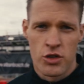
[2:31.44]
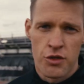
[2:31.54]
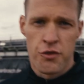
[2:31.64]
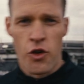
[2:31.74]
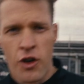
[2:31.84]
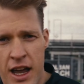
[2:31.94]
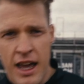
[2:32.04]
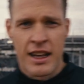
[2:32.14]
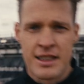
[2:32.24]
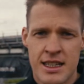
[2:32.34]
on the
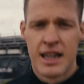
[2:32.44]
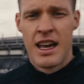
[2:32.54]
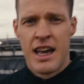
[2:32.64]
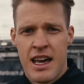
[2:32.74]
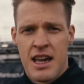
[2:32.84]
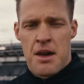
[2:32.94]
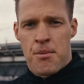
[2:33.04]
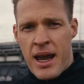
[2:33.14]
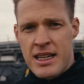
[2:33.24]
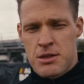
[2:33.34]
forehand, make